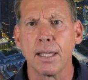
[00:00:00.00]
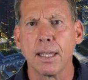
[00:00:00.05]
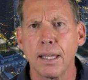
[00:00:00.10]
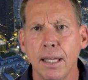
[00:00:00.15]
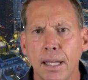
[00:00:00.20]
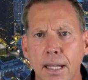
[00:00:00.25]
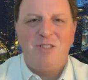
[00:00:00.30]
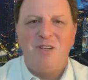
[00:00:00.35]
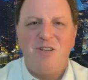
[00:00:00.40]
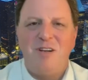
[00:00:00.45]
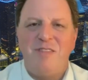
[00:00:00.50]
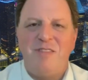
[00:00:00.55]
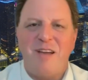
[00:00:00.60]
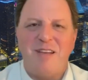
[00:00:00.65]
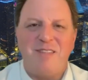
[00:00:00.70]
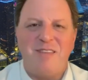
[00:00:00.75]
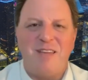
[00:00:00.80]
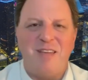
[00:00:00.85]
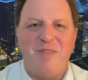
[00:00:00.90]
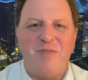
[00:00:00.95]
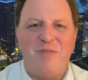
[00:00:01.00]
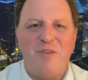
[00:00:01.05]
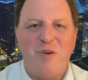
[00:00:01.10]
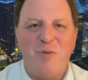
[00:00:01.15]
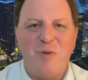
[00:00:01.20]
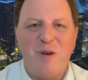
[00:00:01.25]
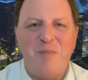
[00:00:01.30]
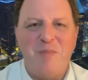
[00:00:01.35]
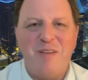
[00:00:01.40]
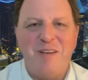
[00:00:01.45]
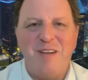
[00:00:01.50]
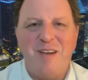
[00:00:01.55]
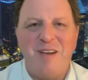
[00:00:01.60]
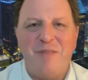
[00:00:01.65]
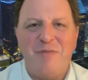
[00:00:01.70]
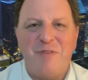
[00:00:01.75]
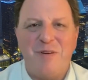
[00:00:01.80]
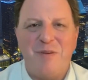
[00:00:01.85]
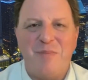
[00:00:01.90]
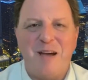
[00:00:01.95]
Sure. Thanks, Keith. Phil Redman here
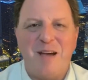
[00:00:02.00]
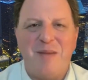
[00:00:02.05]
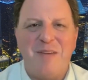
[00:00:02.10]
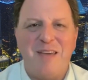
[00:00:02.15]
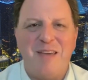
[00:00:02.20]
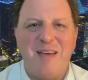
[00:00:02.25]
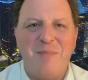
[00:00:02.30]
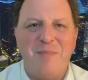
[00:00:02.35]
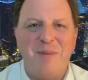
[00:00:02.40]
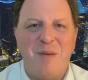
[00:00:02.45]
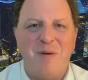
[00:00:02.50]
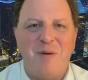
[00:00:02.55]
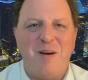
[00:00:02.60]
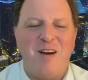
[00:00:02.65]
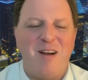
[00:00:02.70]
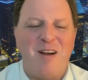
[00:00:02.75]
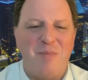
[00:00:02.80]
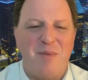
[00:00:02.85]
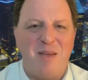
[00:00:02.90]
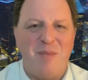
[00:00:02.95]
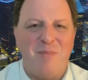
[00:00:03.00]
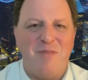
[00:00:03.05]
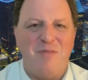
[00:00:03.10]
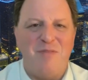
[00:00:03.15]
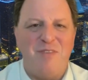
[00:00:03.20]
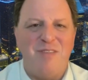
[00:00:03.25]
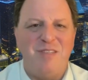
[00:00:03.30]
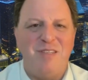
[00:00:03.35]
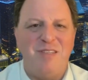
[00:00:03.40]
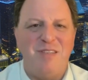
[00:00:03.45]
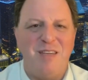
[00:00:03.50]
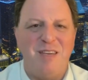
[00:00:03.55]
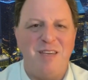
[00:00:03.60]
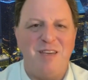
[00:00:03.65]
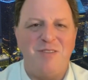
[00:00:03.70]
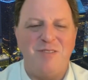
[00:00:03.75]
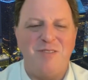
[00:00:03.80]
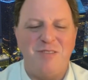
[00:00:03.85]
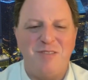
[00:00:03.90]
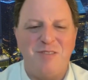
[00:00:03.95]
from IBM. I'm our IBM and Visi
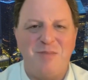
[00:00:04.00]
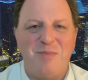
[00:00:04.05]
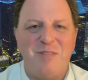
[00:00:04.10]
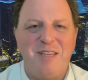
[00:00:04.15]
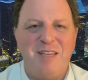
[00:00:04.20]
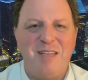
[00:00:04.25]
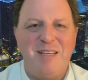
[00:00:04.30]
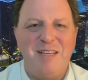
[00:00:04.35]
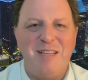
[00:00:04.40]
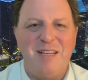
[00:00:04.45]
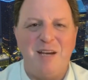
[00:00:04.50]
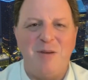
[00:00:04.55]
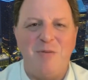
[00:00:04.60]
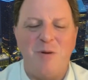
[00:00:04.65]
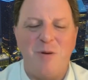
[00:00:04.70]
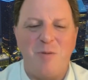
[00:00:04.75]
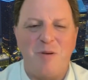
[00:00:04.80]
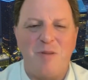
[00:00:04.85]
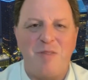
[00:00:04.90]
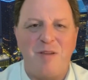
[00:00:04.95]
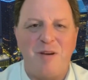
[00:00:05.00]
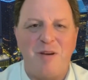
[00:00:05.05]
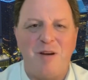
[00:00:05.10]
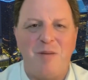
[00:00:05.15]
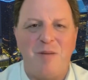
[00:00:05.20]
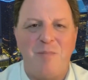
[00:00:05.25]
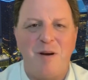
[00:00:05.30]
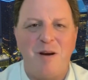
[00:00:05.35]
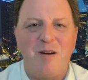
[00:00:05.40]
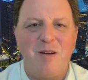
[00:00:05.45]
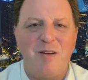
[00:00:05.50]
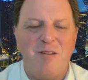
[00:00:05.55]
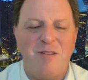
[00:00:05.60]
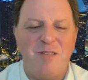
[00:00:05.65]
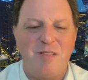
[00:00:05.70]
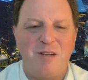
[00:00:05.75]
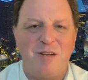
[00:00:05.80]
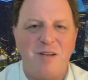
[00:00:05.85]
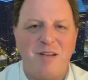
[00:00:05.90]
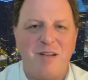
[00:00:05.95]
ecosystem lead, and I work with our partners
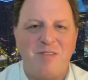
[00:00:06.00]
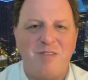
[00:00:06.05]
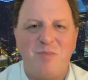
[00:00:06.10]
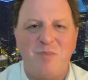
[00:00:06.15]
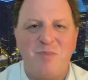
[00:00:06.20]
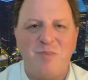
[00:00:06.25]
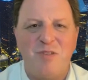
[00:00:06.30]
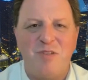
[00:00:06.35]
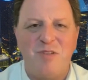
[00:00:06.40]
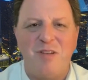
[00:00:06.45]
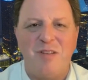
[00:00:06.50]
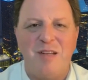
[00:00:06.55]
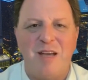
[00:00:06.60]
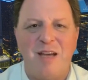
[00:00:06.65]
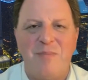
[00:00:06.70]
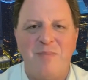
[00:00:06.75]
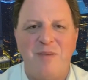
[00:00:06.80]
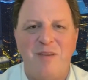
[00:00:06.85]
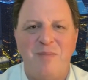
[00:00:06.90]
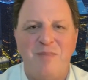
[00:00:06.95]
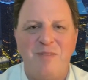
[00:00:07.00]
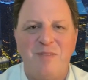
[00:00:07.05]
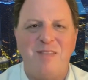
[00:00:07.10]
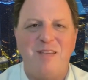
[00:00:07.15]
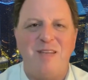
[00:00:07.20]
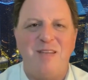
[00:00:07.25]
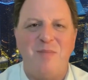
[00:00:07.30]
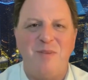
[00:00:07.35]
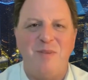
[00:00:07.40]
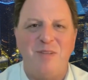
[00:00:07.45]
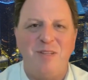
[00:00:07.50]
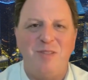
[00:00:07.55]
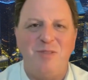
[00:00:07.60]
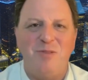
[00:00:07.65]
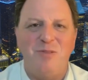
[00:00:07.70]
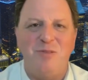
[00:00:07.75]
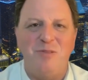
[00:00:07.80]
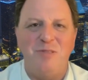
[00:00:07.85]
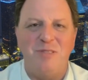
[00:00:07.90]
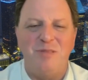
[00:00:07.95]
and our customers on IBM sustainability
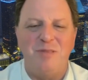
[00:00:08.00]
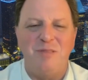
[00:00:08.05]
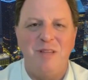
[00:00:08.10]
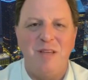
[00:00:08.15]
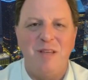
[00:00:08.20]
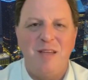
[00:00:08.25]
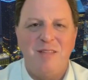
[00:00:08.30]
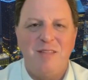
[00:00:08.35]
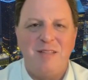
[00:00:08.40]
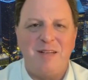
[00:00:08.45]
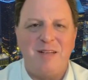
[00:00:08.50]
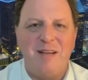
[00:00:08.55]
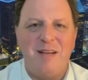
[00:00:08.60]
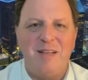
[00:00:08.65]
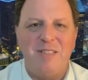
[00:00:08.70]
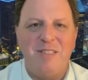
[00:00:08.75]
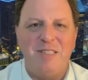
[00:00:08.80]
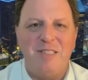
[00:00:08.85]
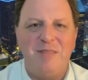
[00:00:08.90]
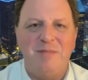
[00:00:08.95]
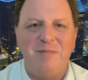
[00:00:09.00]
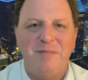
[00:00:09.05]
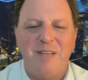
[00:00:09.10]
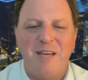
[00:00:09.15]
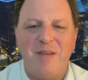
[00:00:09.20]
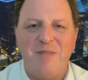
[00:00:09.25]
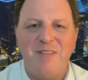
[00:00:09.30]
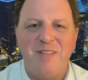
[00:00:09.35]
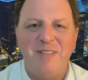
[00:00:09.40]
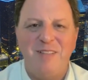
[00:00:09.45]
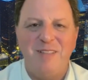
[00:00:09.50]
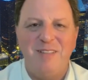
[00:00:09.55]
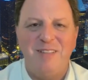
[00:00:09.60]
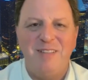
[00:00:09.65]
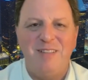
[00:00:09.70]
tools and technology. Evan?